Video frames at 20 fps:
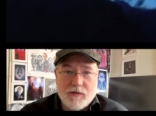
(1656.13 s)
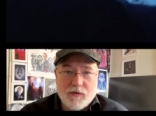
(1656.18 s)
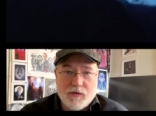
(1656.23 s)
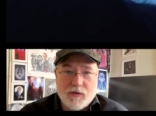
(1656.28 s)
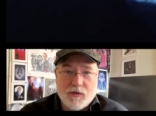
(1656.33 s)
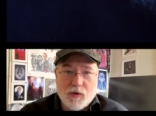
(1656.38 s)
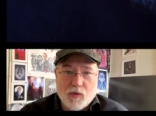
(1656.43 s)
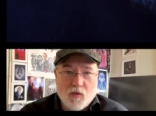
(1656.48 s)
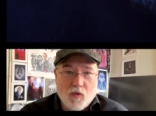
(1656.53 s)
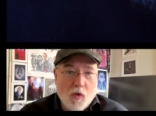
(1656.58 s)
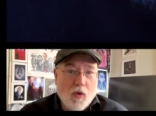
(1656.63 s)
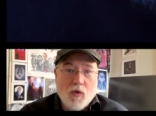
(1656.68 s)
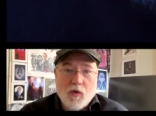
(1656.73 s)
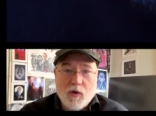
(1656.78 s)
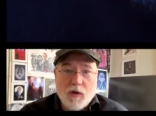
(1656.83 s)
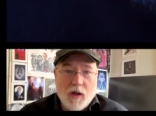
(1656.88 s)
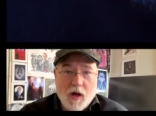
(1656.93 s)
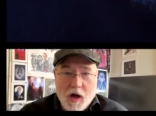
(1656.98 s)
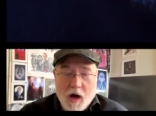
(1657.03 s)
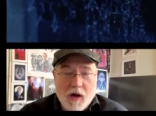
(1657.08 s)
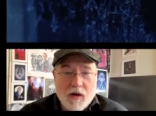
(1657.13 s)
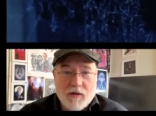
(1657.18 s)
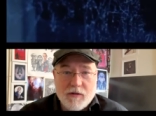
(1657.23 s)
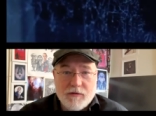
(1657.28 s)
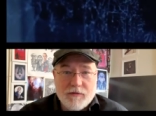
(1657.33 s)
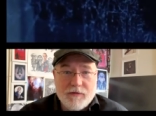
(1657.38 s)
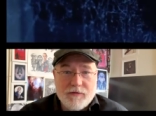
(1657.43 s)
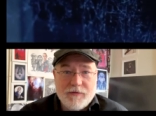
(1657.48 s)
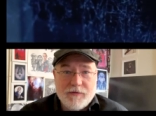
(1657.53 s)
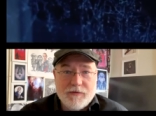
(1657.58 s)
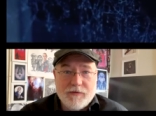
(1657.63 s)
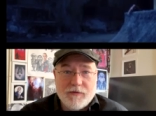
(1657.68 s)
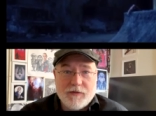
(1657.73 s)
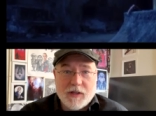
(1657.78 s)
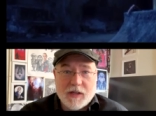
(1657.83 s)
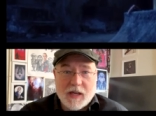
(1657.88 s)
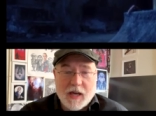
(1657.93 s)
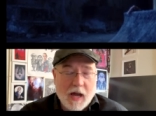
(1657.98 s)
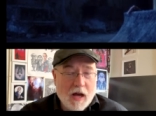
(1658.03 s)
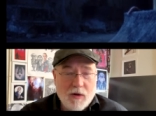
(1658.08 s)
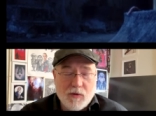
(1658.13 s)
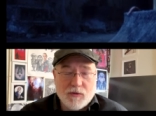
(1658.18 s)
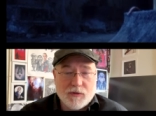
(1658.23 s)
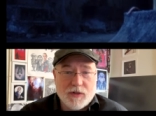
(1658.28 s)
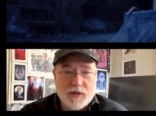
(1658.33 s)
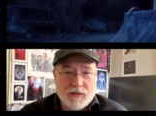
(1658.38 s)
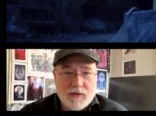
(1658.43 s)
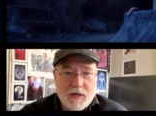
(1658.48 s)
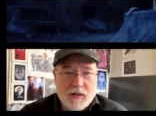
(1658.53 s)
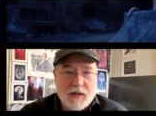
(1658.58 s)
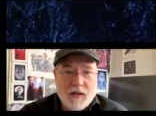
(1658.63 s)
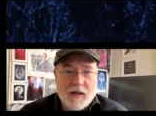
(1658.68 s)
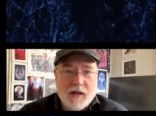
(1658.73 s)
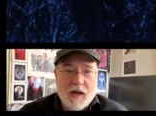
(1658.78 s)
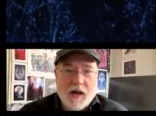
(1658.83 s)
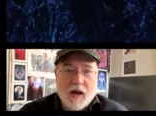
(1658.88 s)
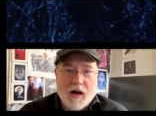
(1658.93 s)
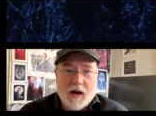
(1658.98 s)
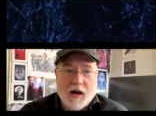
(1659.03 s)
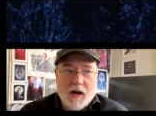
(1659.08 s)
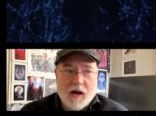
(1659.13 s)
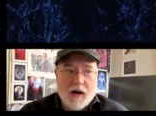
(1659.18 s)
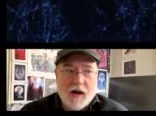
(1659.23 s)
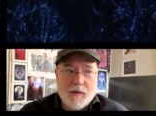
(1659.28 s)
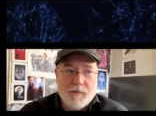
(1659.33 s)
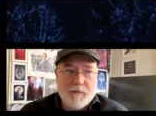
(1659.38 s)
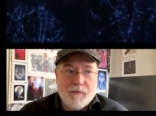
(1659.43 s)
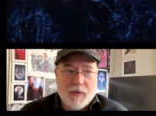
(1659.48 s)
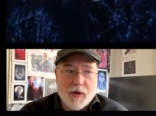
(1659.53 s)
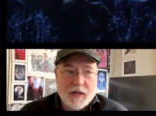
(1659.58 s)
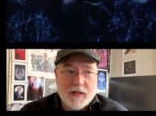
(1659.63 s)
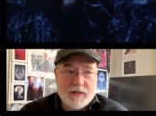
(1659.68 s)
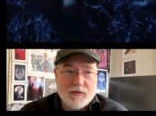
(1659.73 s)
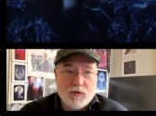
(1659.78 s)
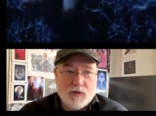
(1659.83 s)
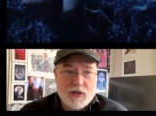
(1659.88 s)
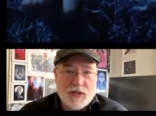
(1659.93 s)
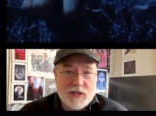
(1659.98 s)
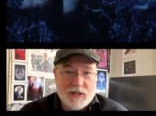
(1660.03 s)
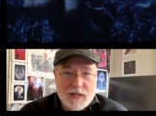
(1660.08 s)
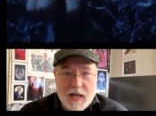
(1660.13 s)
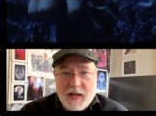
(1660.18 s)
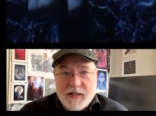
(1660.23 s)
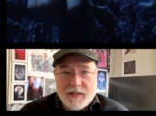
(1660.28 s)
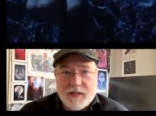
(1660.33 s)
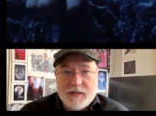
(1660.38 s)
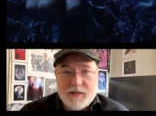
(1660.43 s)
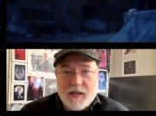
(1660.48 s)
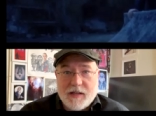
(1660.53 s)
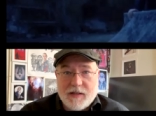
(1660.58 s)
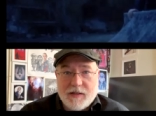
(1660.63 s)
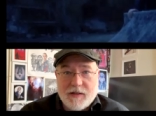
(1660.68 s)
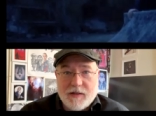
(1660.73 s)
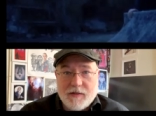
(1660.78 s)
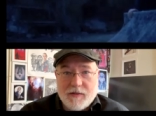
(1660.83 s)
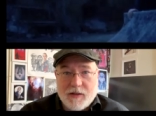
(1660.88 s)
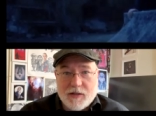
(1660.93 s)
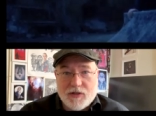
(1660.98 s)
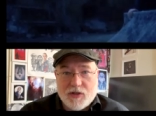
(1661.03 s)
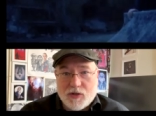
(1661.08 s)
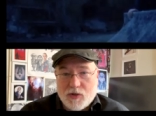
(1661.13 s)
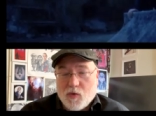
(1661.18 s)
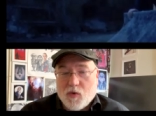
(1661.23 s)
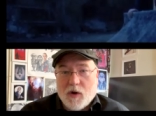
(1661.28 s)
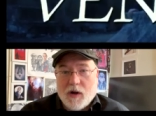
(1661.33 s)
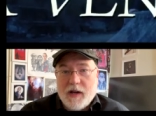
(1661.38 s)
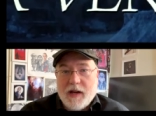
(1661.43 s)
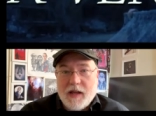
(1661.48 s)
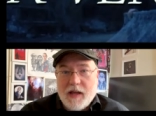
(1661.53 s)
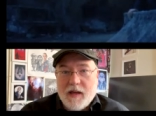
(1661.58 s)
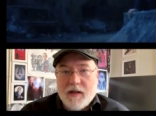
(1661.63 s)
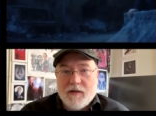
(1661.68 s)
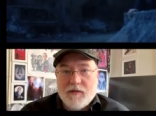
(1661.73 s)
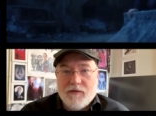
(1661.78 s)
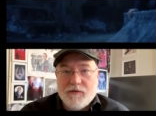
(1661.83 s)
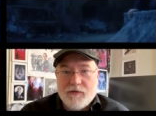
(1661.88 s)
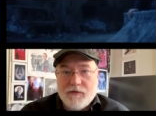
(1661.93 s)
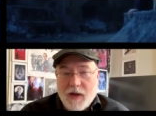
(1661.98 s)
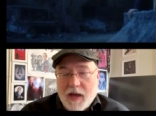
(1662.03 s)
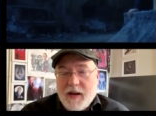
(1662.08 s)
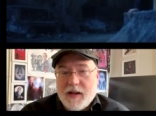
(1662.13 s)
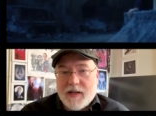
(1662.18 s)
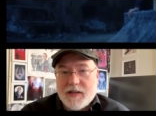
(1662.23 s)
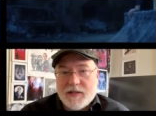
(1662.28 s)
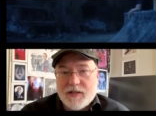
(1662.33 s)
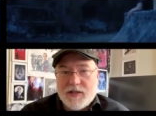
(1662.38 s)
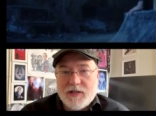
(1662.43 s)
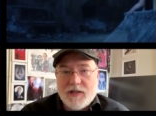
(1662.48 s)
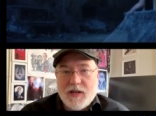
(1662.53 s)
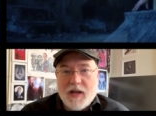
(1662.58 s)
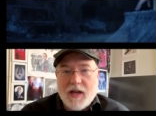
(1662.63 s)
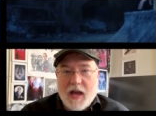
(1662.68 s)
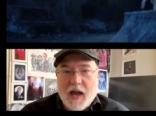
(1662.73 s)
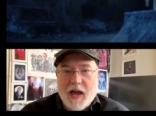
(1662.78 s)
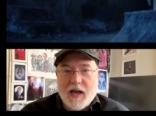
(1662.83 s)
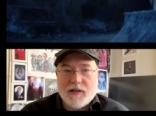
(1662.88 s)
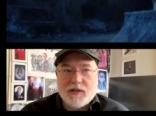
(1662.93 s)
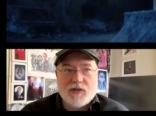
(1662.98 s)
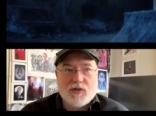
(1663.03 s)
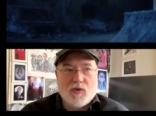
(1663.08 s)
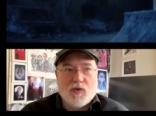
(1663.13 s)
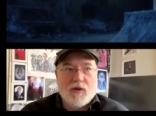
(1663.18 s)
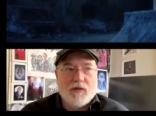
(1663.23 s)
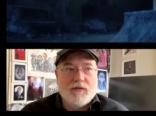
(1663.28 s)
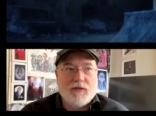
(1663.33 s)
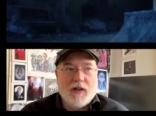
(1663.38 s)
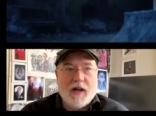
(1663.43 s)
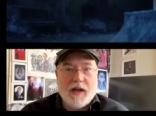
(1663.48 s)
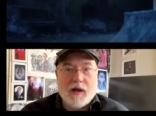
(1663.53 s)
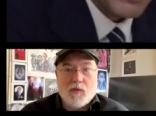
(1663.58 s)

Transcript: the role of the Count, uh, but set the story in Venice as sort of like,